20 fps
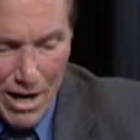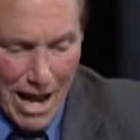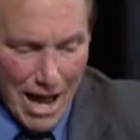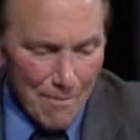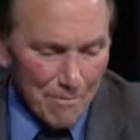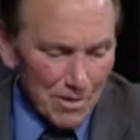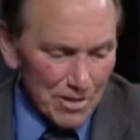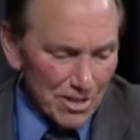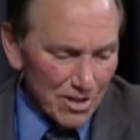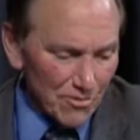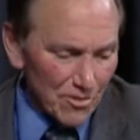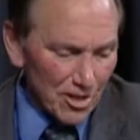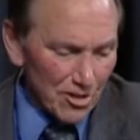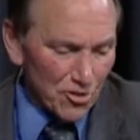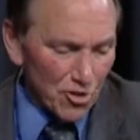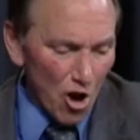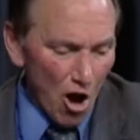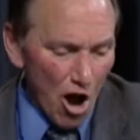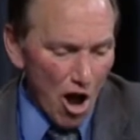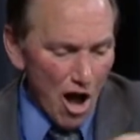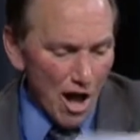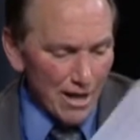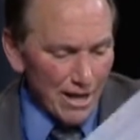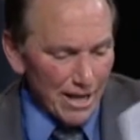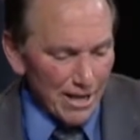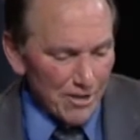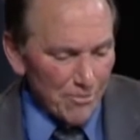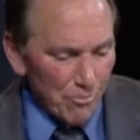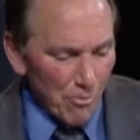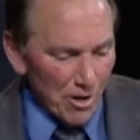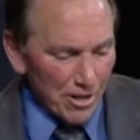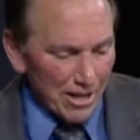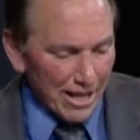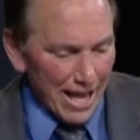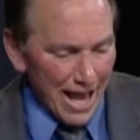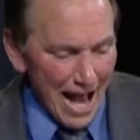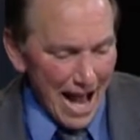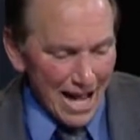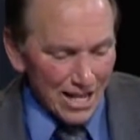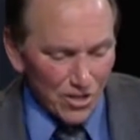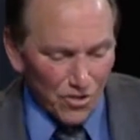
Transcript: Yeah, but what happens if the dog eats my